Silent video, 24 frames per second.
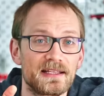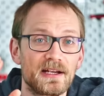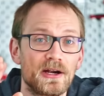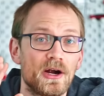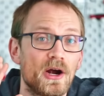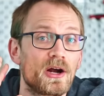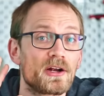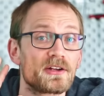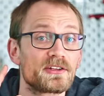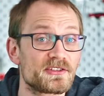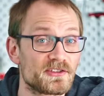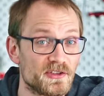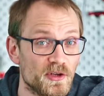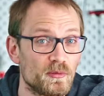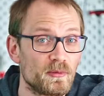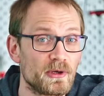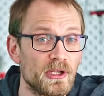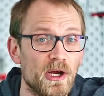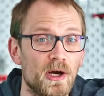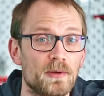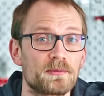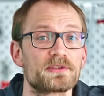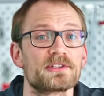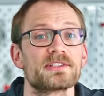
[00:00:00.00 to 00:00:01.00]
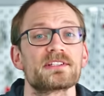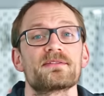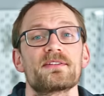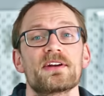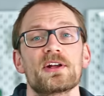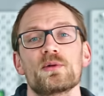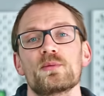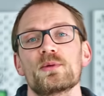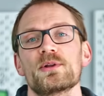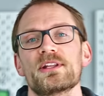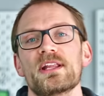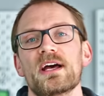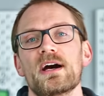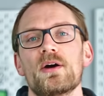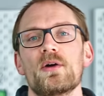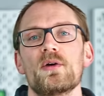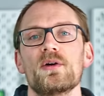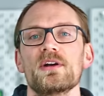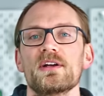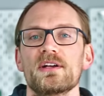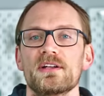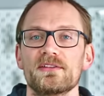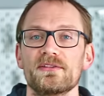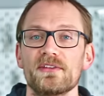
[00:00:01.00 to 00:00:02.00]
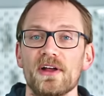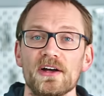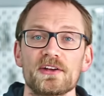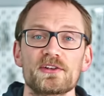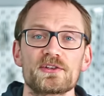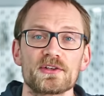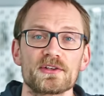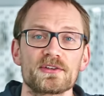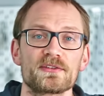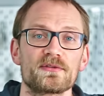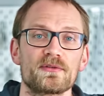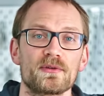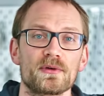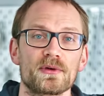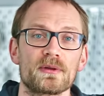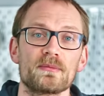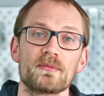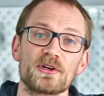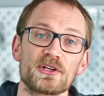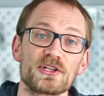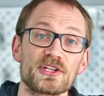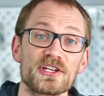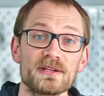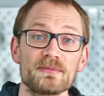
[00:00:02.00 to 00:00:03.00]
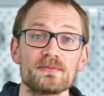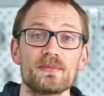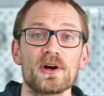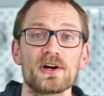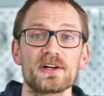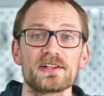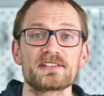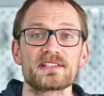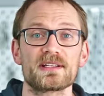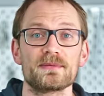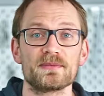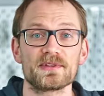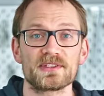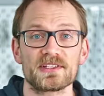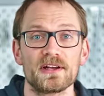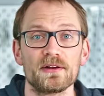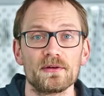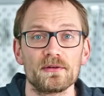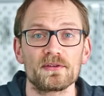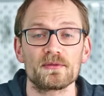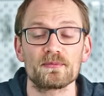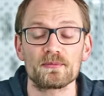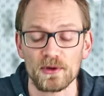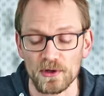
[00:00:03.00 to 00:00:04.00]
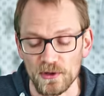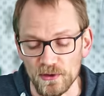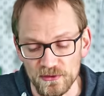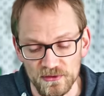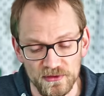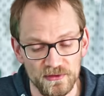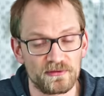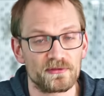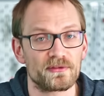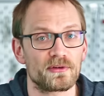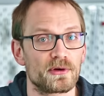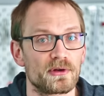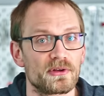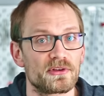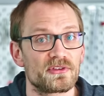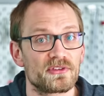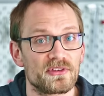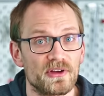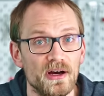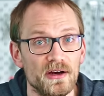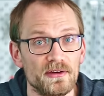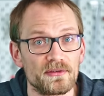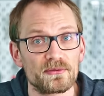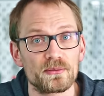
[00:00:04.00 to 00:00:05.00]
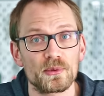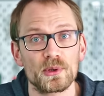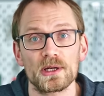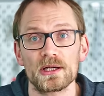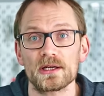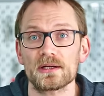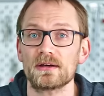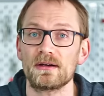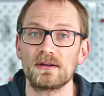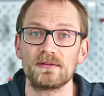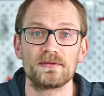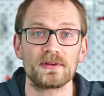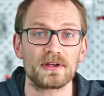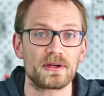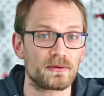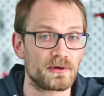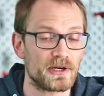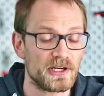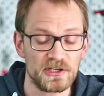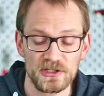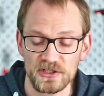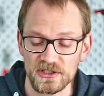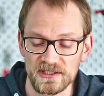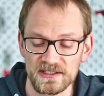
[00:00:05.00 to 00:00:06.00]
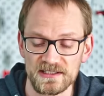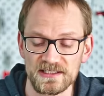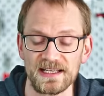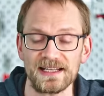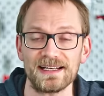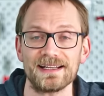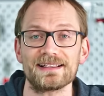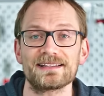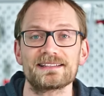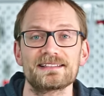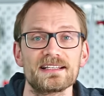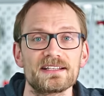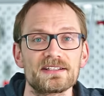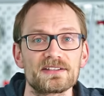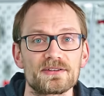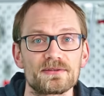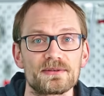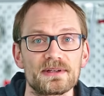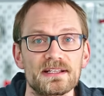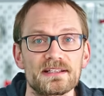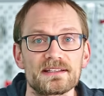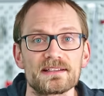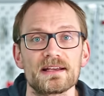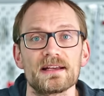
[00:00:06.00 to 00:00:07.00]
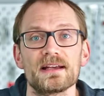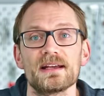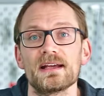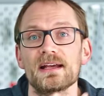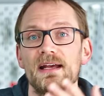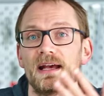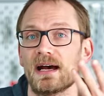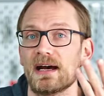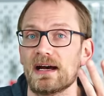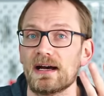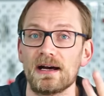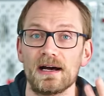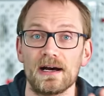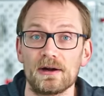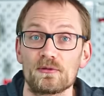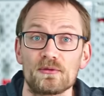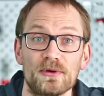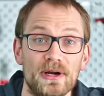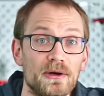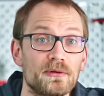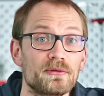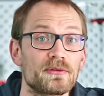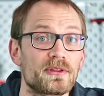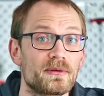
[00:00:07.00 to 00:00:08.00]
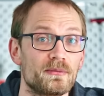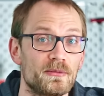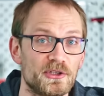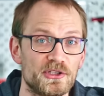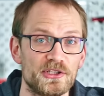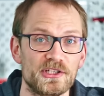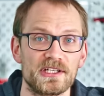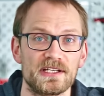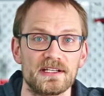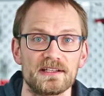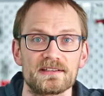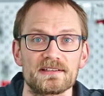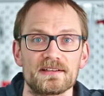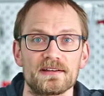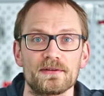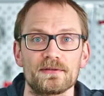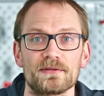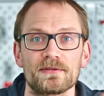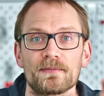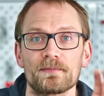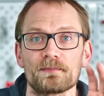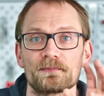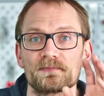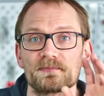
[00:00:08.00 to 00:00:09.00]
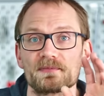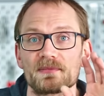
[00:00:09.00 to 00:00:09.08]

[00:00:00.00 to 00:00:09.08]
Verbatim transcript: There are so many options available now, not just for the machine parts themselves, but also for software, configurations, and accessories uh, around the machine itself.